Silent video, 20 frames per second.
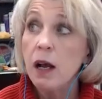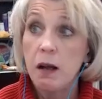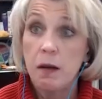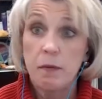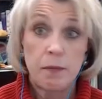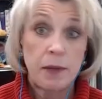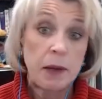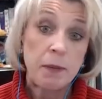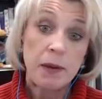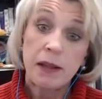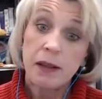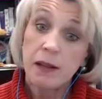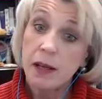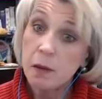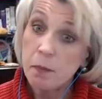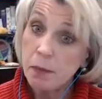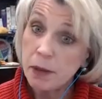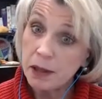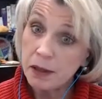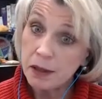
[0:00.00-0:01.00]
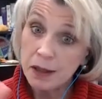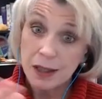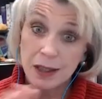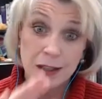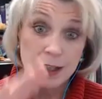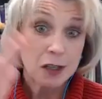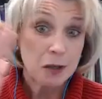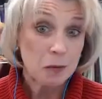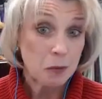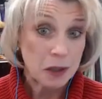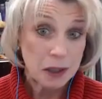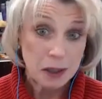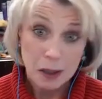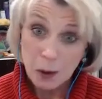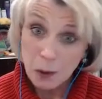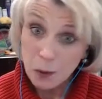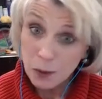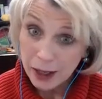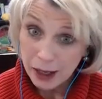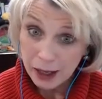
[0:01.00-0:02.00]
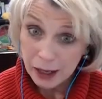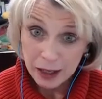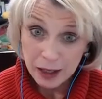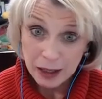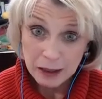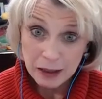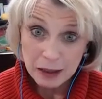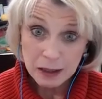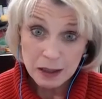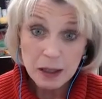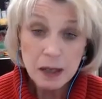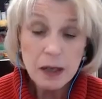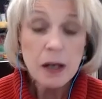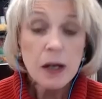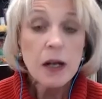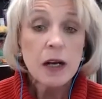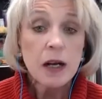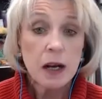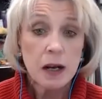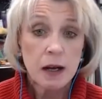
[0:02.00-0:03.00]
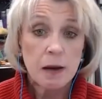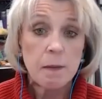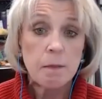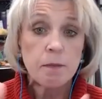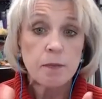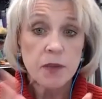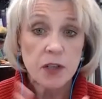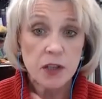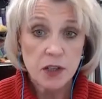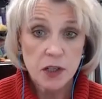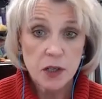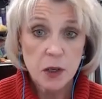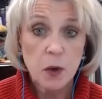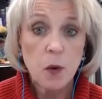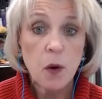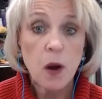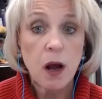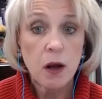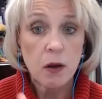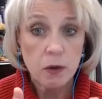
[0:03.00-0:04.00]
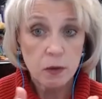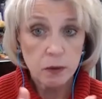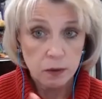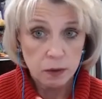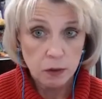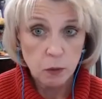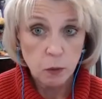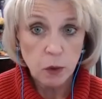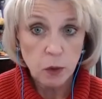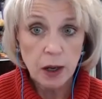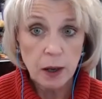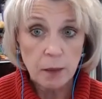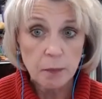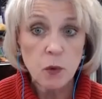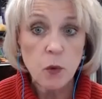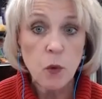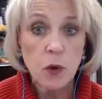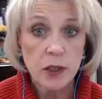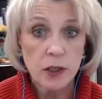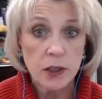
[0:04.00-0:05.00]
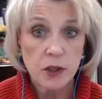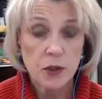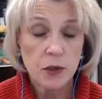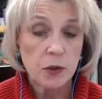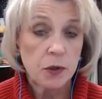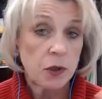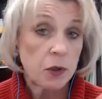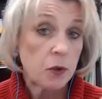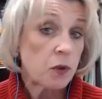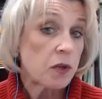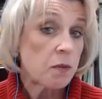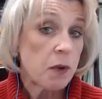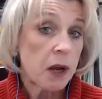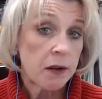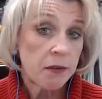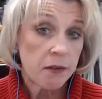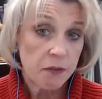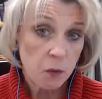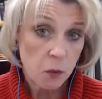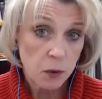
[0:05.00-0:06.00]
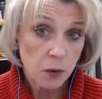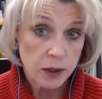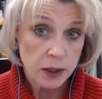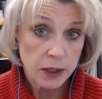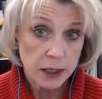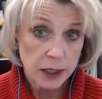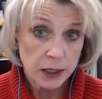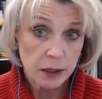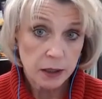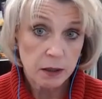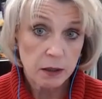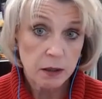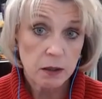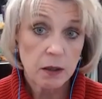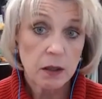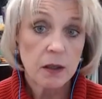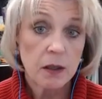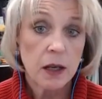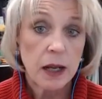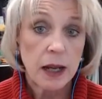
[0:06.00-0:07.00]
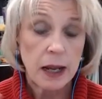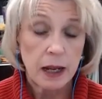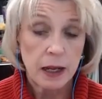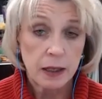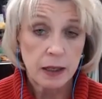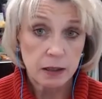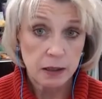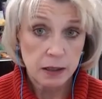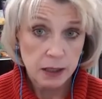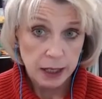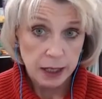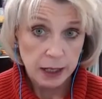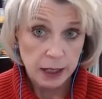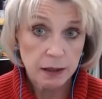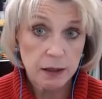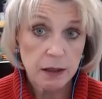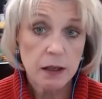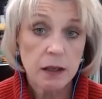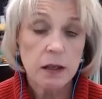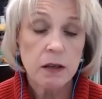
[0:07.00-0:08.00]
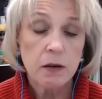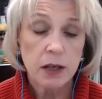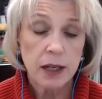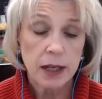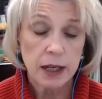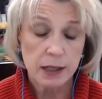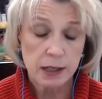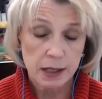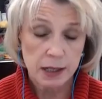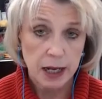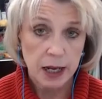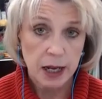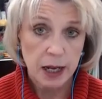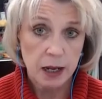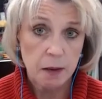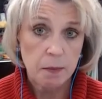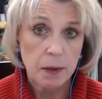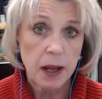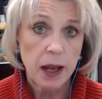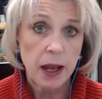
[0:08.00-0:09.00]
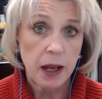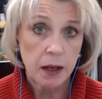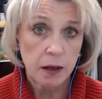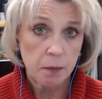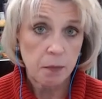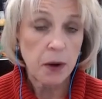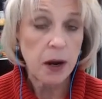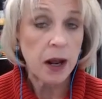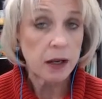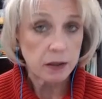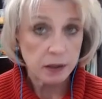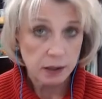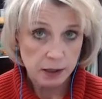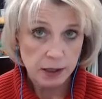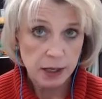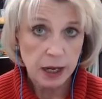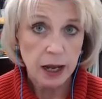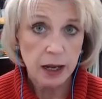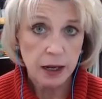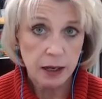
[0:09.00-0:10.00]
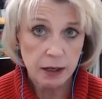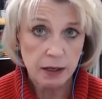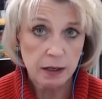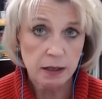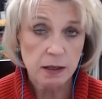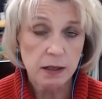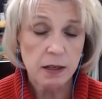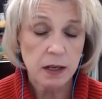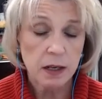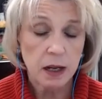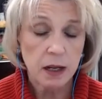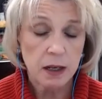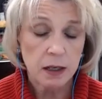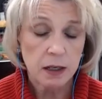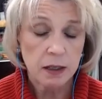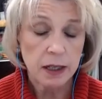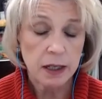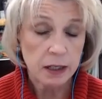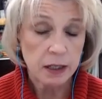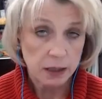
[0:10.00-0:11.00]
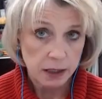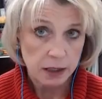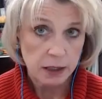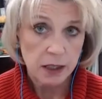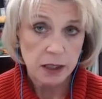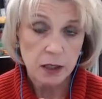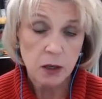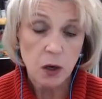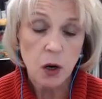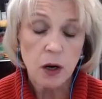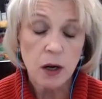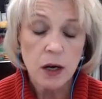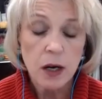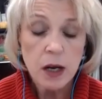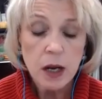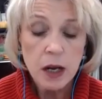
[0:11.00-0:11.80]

maybe the ability to relocate. So I'm going to use my 4-year and take the exam and practice as an NDTR.